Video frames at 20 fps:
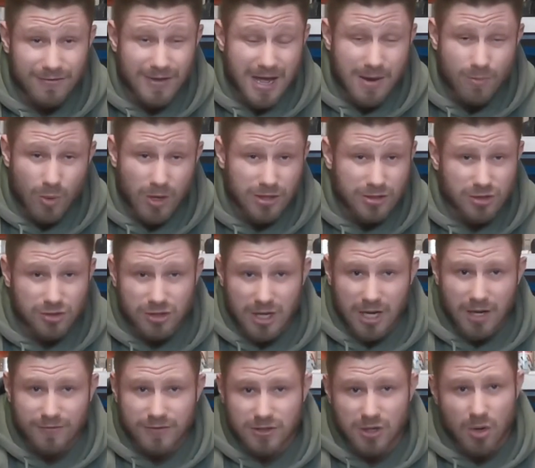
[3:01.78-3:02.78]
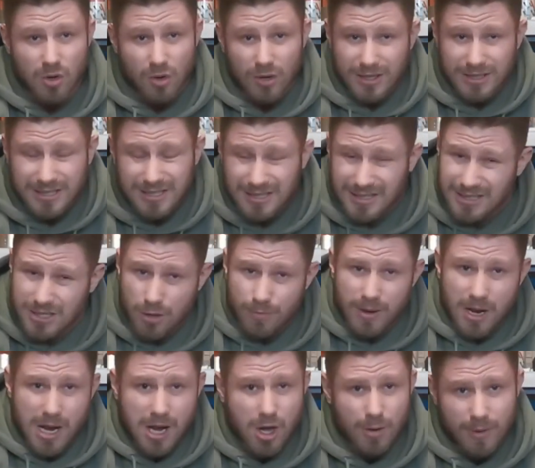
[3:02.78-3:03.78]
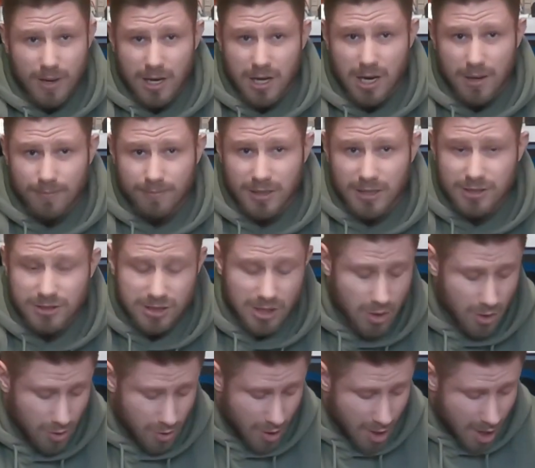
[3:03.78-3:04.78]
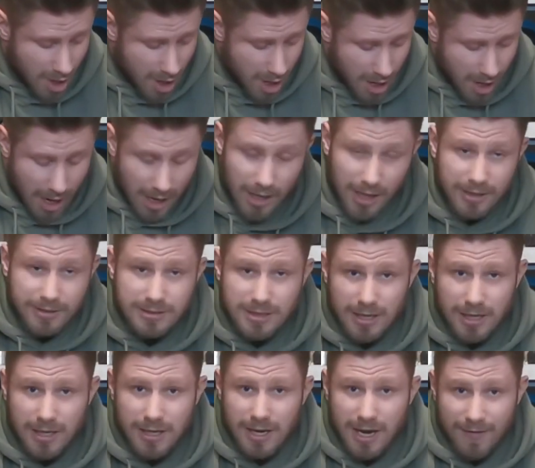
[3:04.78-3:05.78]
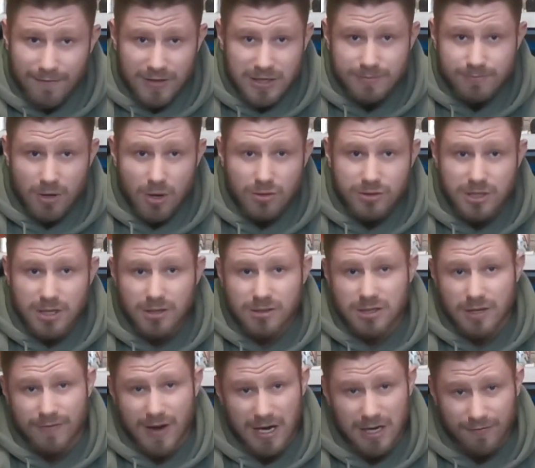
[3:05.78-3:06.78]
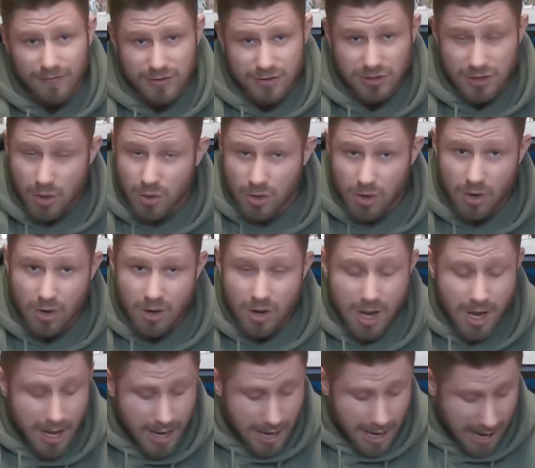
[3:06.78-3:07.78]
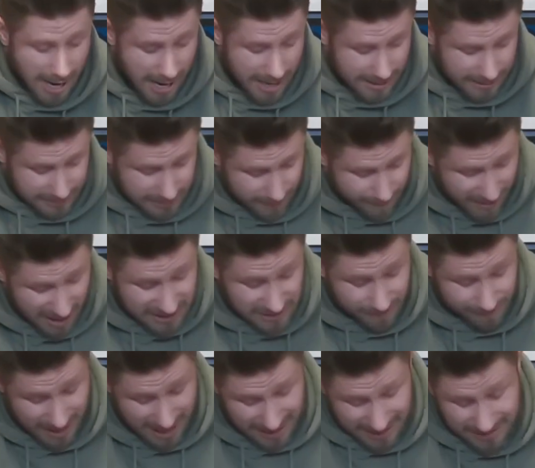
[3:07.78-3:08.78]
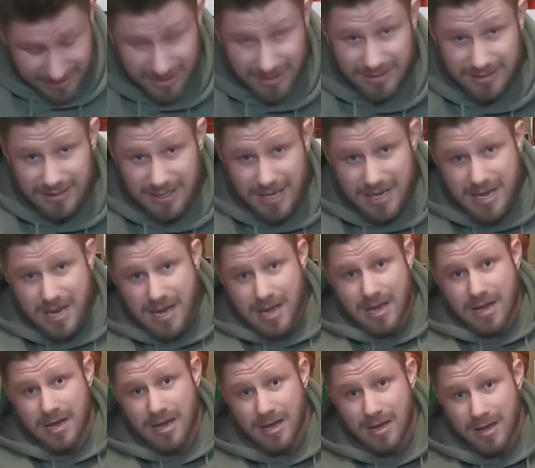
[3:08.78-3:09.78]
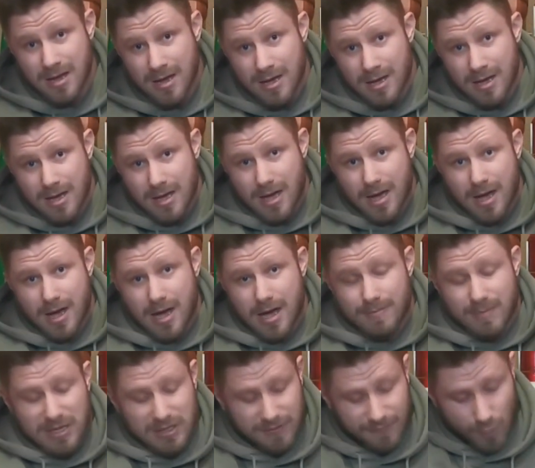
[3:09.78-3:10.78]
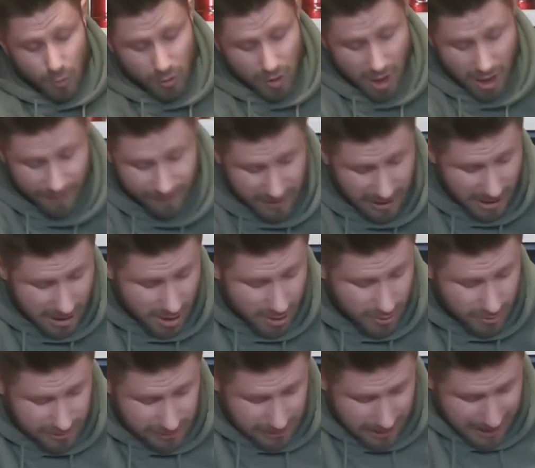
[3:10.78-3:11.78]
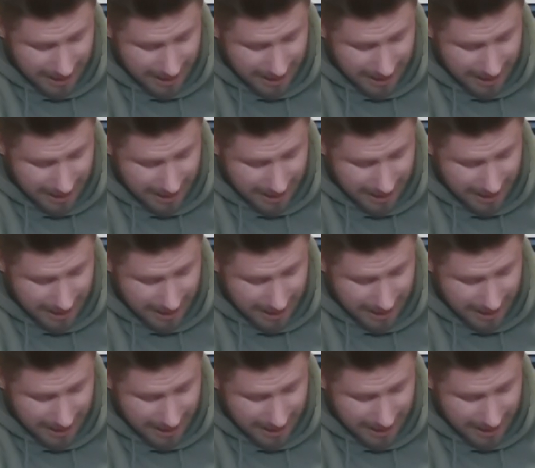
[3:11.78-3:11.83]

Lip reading: then, when you shake it for so long, it can still be a little bit clumpy. So I like to have this protein because I've had it for so long, and it's a massive bag, as you can see. It's 4.5 kilos,